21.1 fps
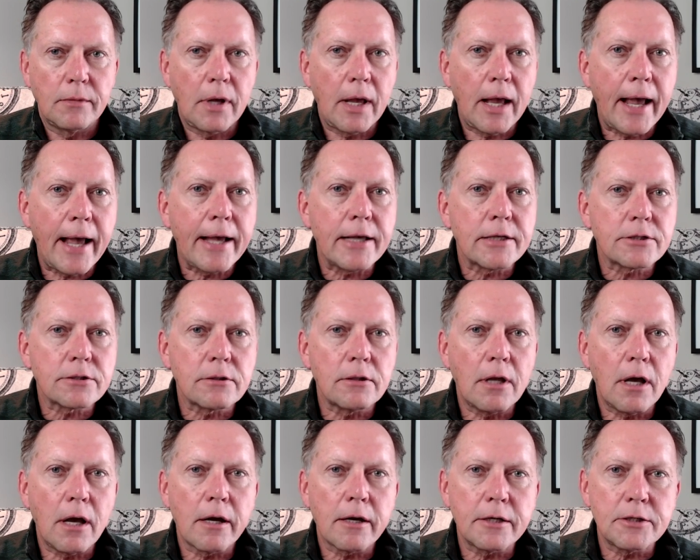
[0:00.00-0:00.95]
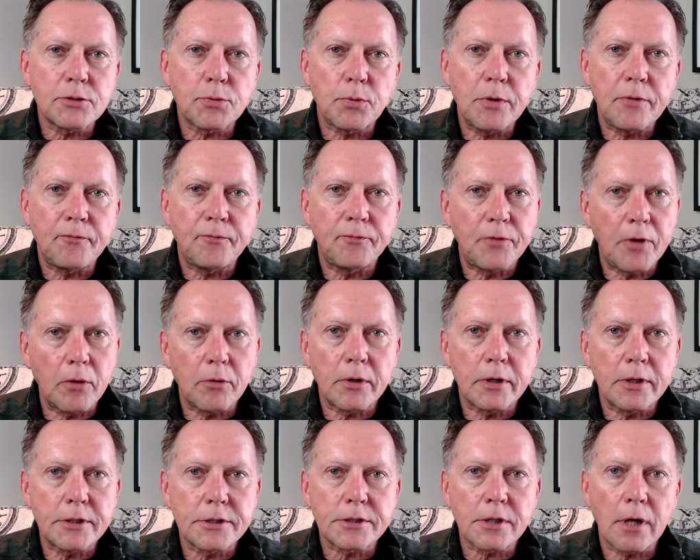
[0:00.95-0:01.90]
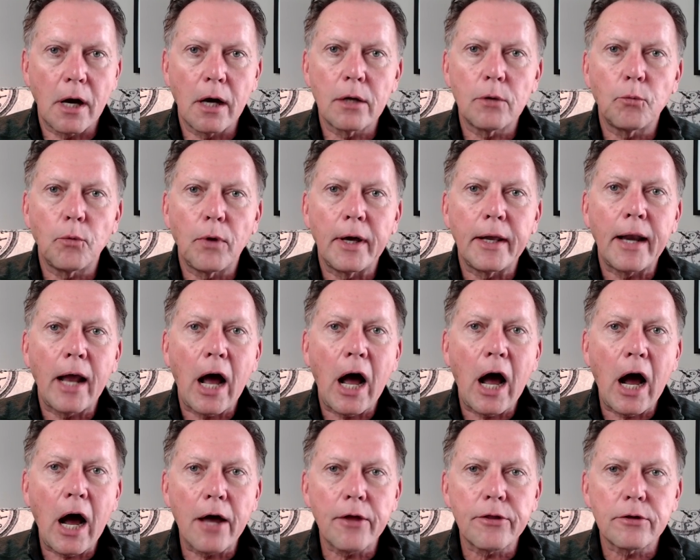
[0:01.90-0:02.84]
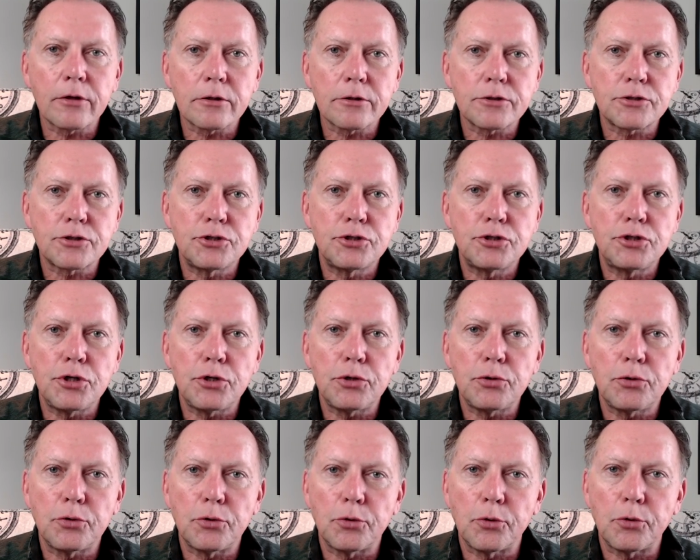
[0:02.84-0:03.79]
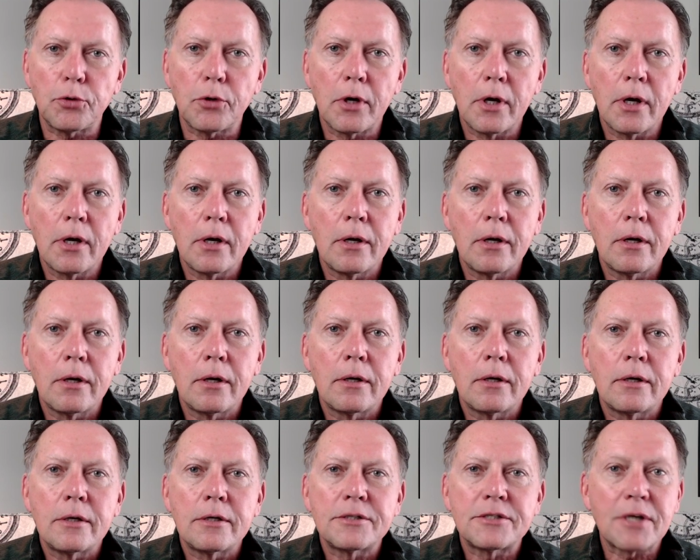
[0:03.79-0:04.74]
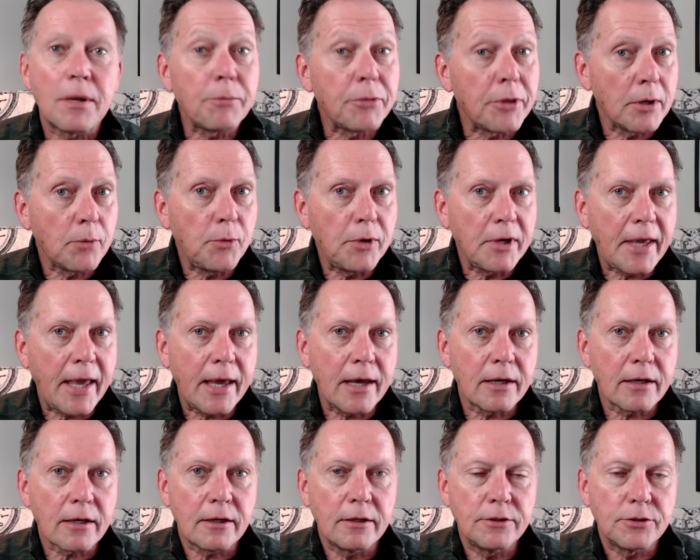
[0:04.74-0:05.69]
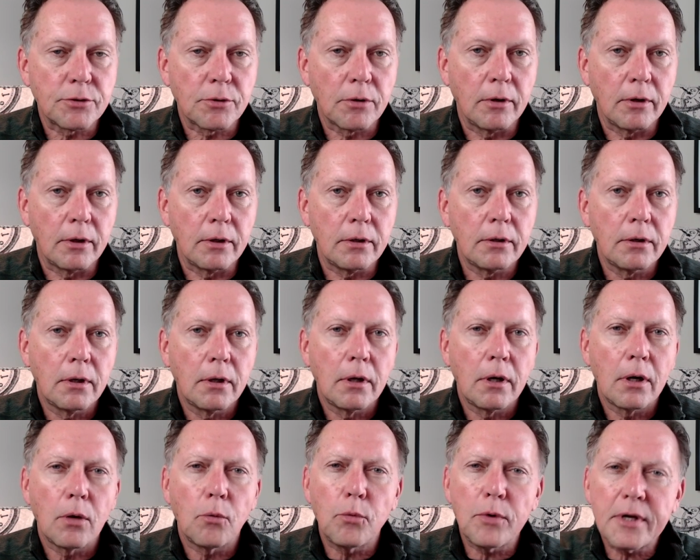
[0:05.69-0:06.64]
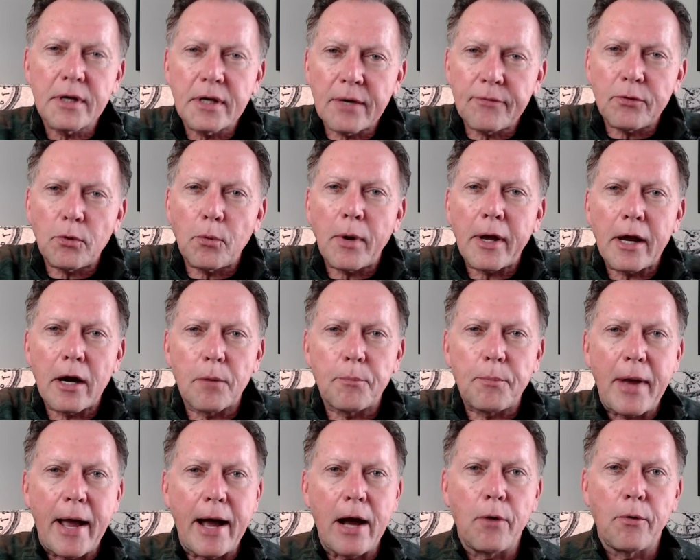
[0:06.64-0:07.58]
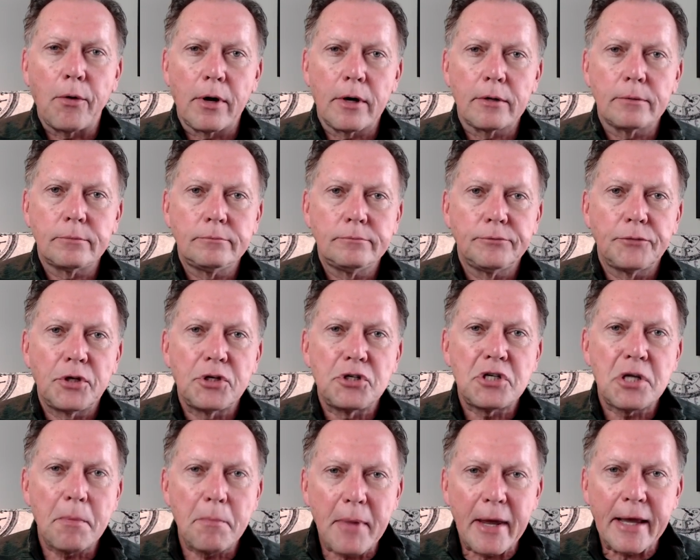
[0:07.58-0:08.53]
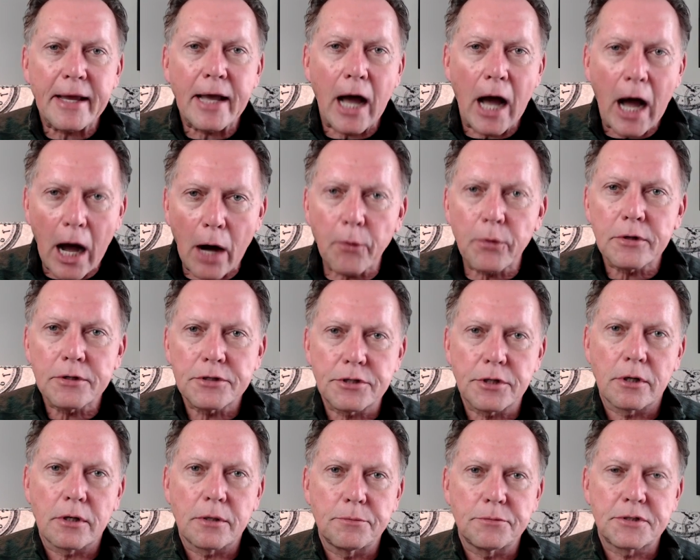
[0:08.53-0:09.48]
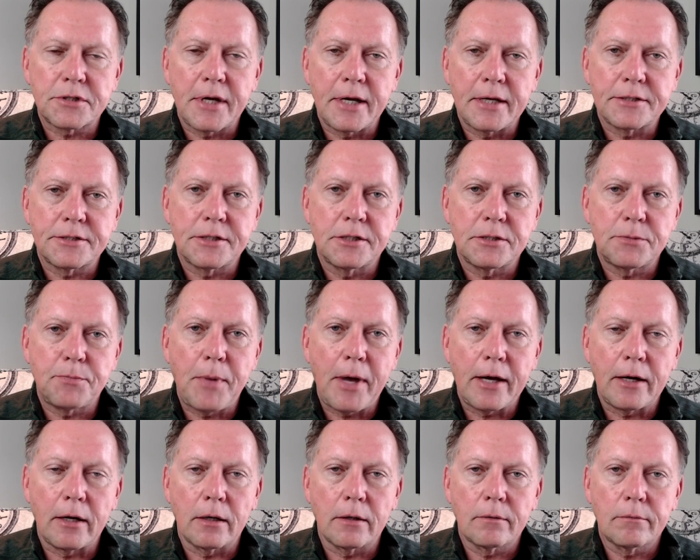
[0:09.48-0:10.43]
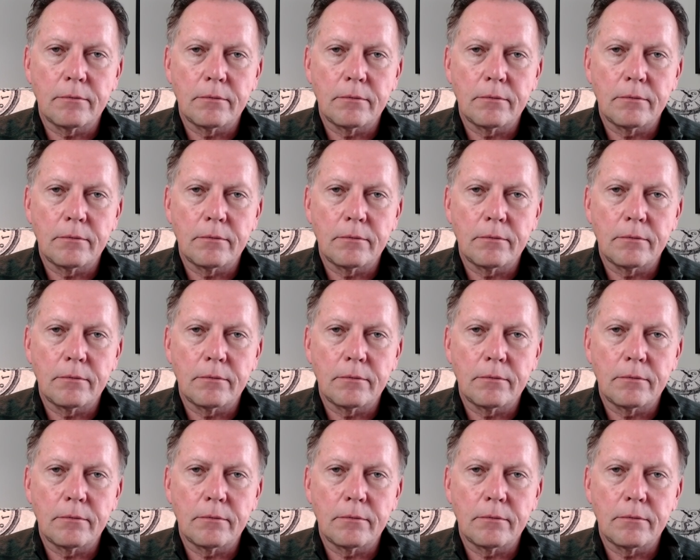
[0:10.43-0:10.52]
As long as we focus on what others do, something we can't control, we give away our power to make our circumstances better.